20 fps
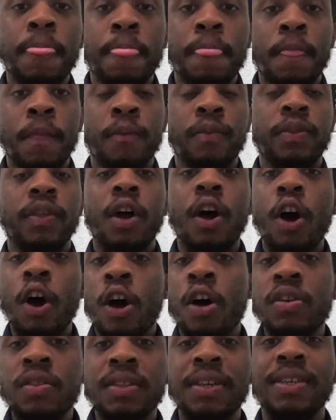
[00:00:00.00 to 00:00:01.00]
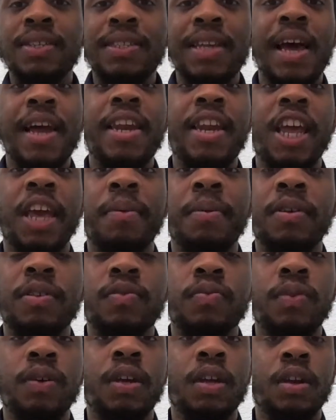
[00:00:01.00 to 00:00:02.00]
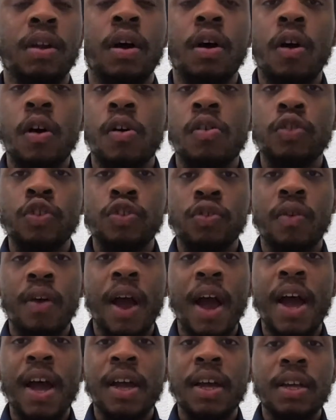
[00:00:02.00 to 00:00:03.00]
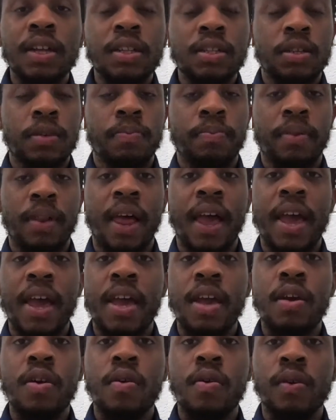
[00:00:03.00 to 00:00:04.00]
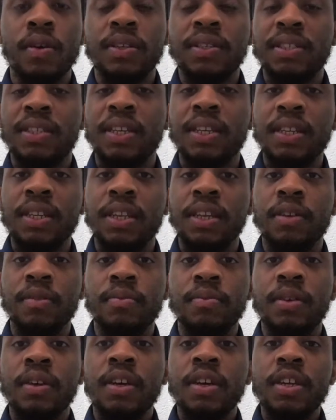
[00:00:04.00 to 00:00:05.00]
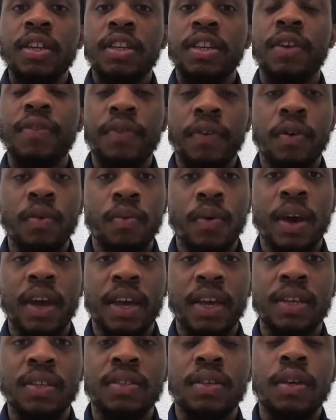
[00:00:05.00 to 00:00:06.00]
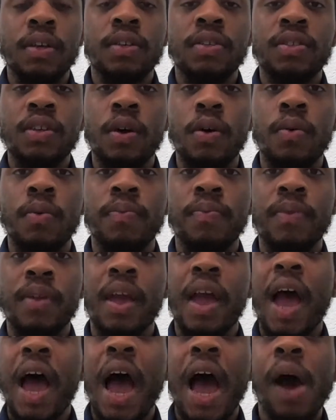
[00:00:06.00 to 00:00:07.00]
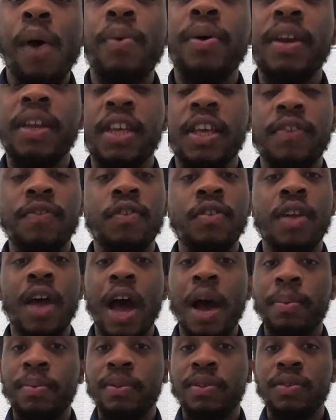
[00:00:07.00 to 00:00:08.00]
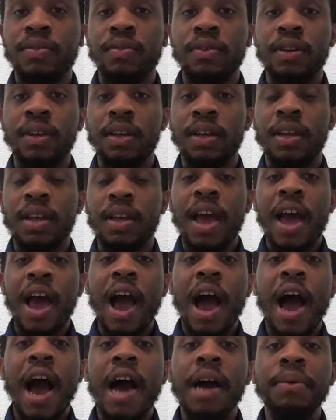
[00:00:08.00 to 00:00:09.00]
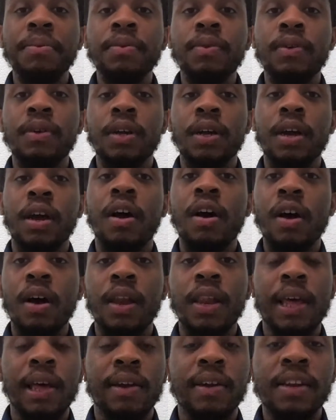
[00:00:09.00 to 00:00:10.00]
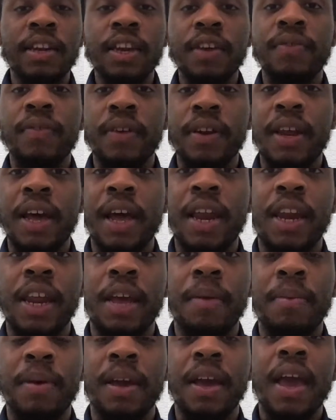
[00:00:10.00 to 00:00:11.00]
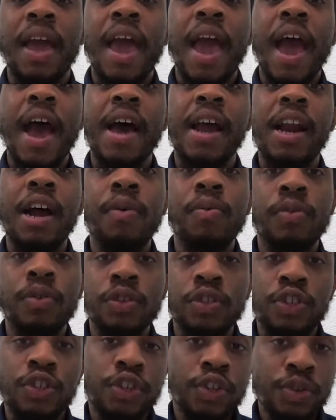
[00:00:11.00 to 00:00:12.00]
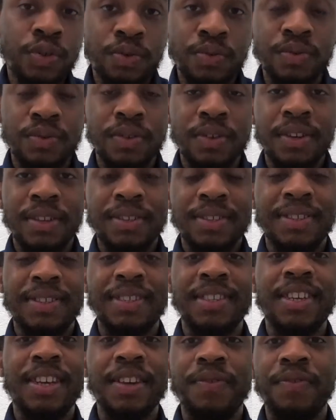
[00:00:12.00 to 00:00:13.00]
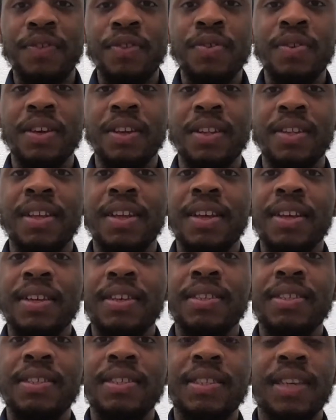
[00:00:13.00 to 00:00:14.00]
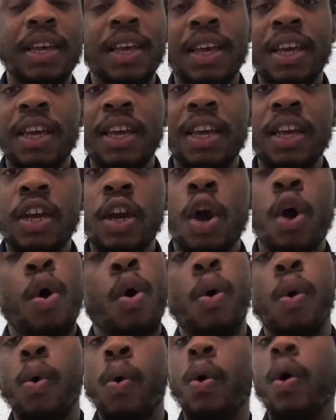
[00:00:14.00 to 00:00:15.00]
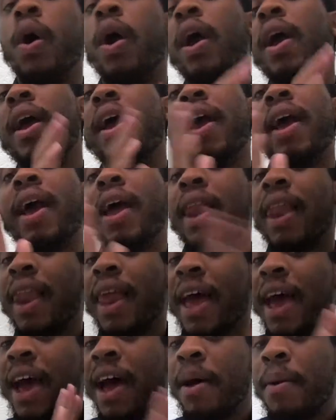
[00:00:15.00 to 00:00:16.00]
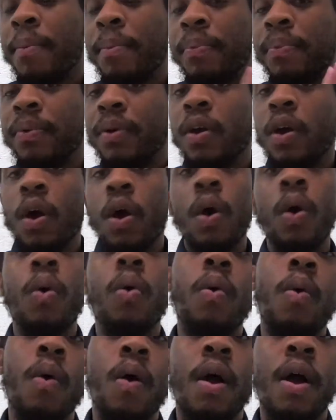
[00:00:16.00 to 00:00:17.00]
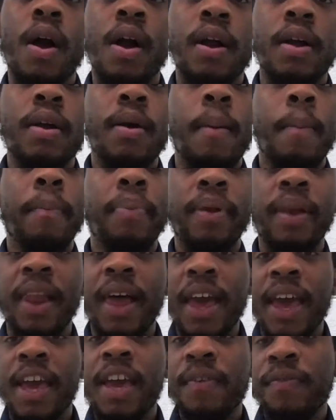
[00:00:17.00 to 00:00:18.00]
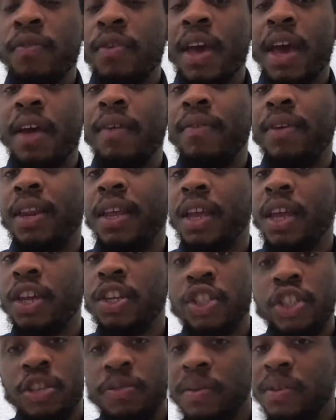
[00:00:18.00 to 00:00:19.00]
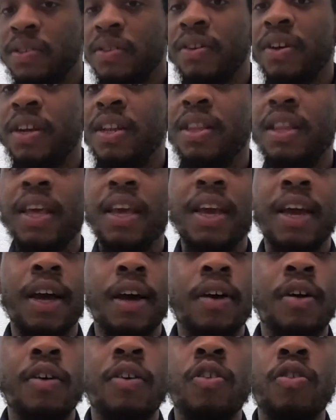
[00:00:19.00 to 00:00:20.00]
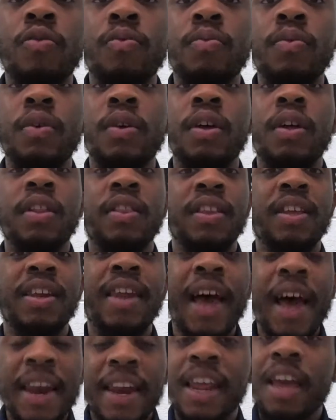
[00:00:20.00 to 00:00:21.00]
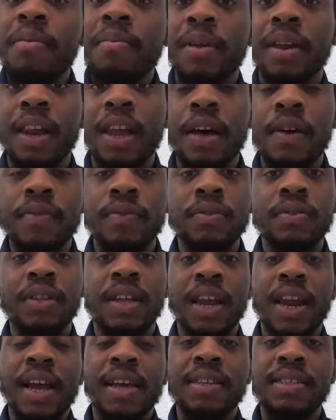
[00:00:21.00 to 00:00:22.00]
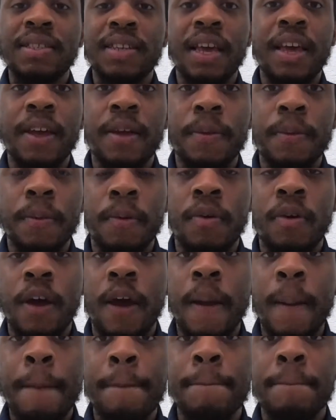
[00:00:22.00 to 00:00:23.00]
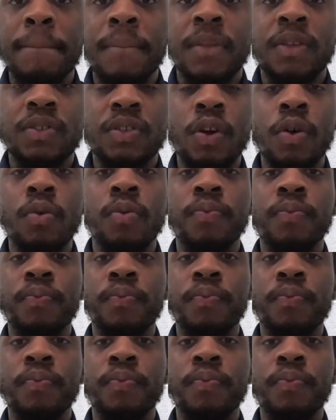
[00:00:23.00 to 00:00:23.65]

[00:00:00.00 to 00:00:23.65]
with all these dynamics, we can all try to play or sing them different ways. So I want to give you the opportunity. I'm going to call out a different dynamic, and I want you to see if you can sing or clap or play, if you have any instruments or anything at home, the dynamic level that I say, okay? So